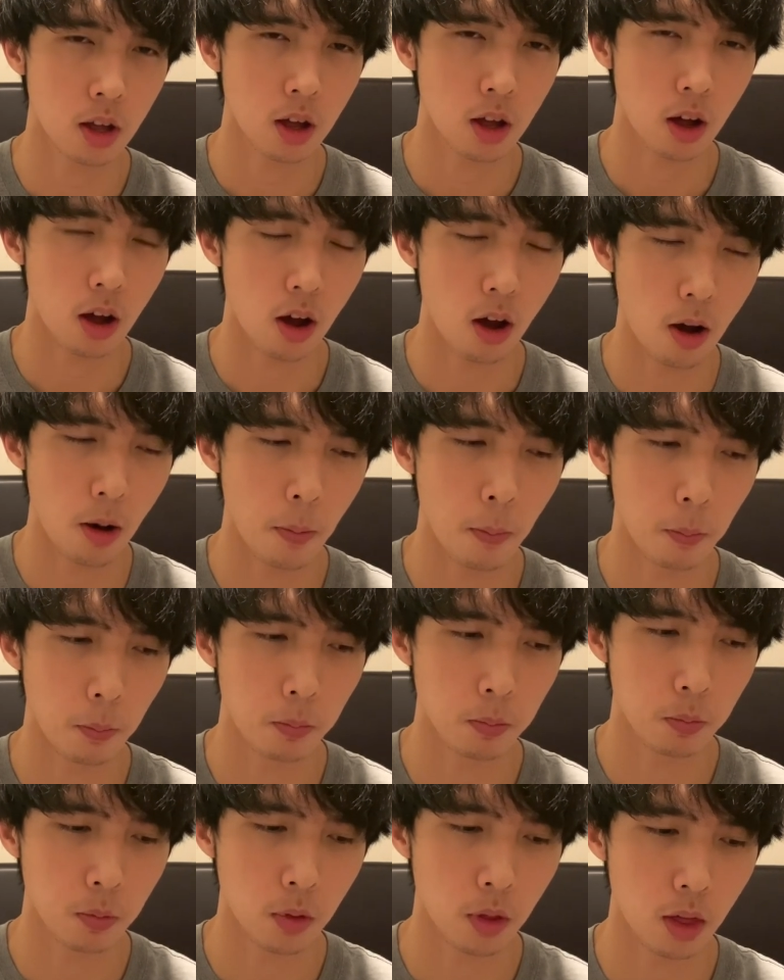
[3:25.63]
um,
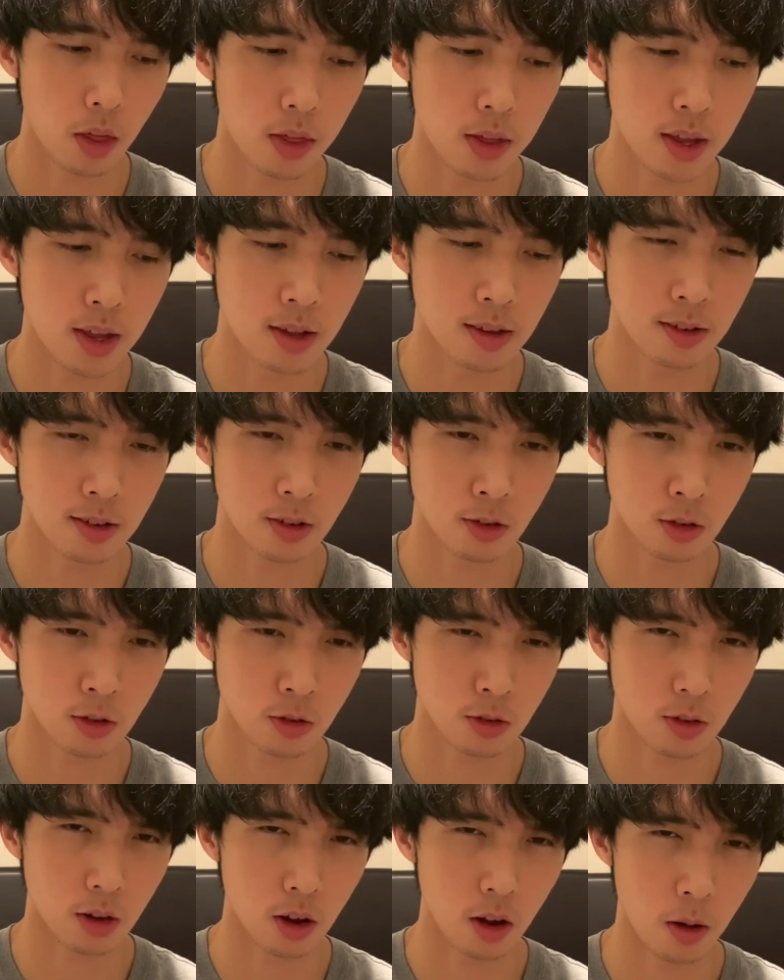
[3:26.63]

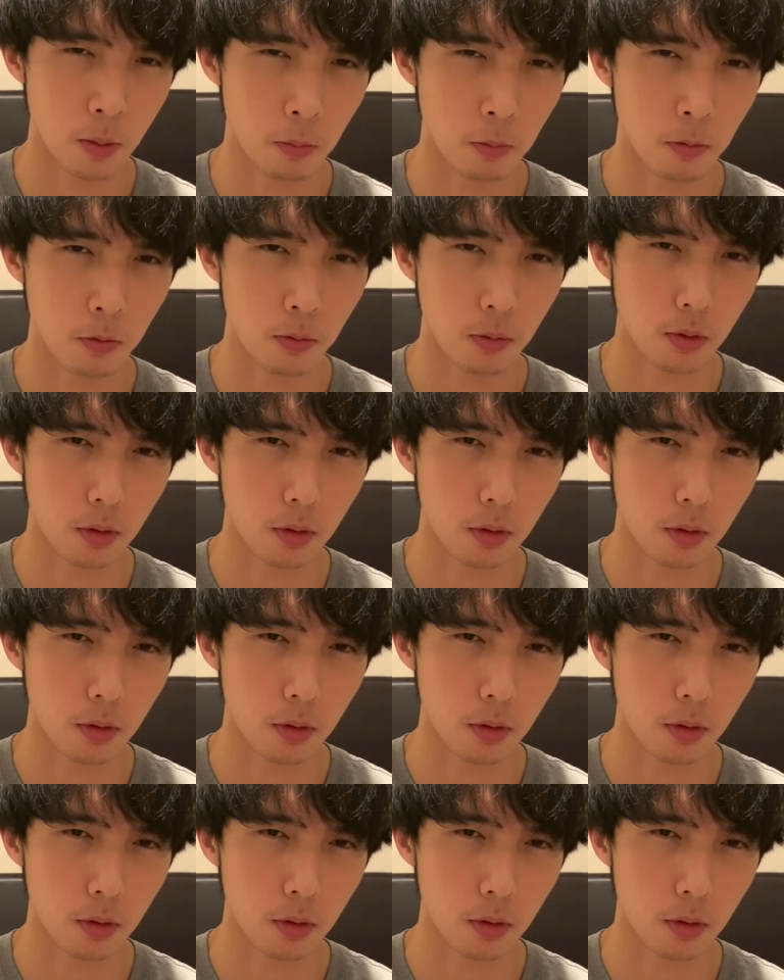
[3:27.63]
these um,